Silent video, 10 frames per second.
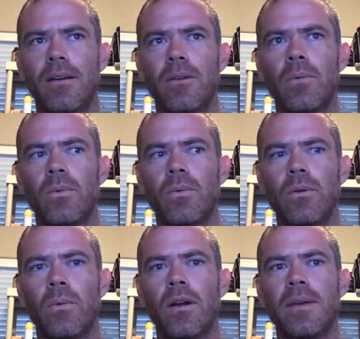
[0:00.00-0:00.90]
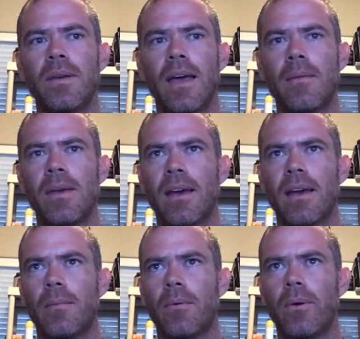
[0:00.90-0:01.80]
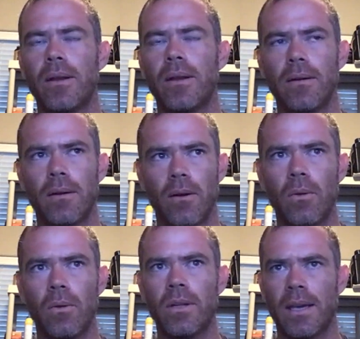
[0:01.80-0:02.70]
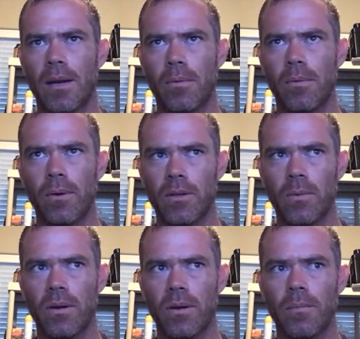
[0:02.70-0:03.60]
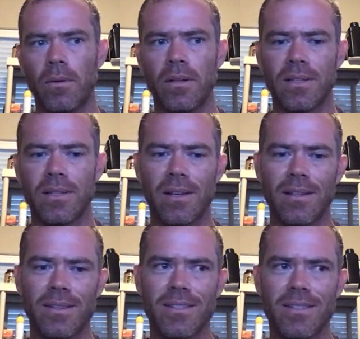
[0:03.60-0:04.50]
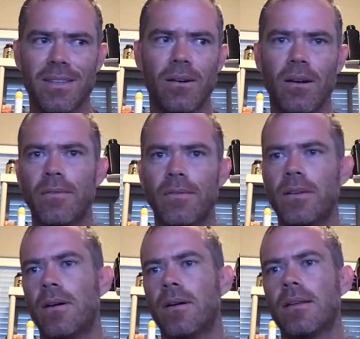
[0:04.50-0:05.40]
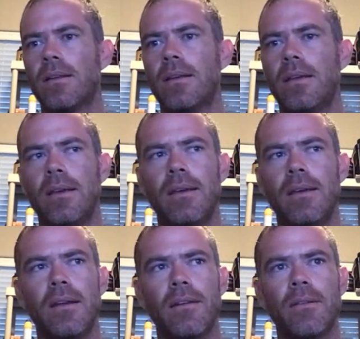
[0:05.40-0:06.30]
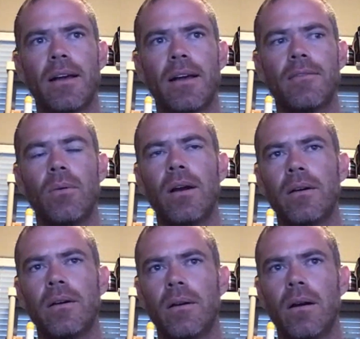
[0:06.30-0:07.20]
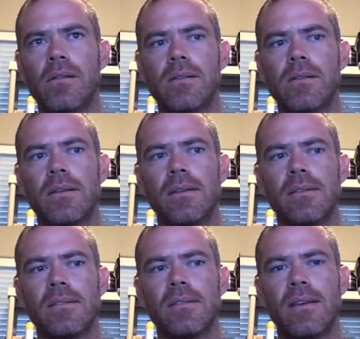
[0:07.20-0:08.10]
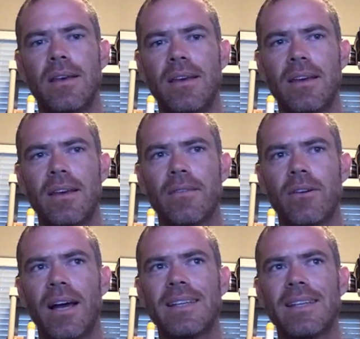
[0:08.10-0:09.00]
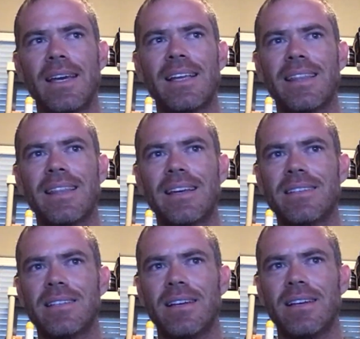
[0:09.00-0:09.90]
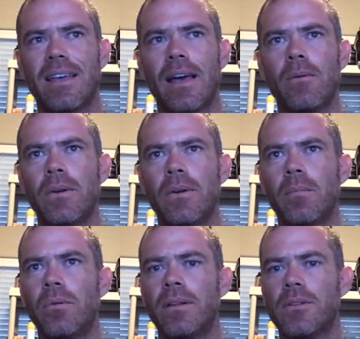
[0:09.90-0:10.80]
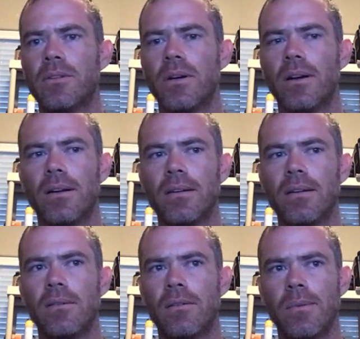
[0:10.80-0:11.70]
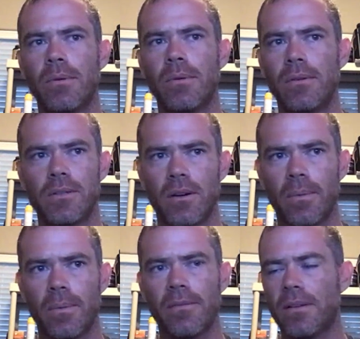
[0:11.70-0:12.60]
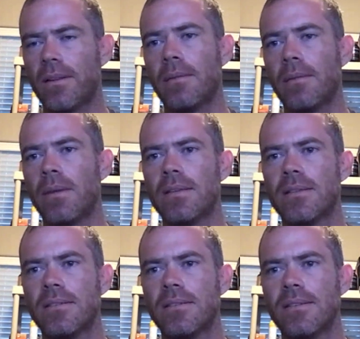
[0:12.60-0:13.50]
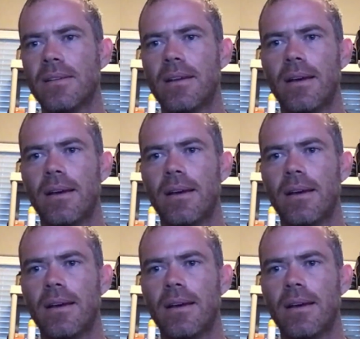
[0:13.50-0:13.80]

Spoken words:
You know, you want to be aiming at a point or holding at a point to where your bullet is going to hit the center of the target. And I feel like 400 yards is, if you're not taking things into account when you're pulling the trigger, you can be pulling the trigger perfectly and miss.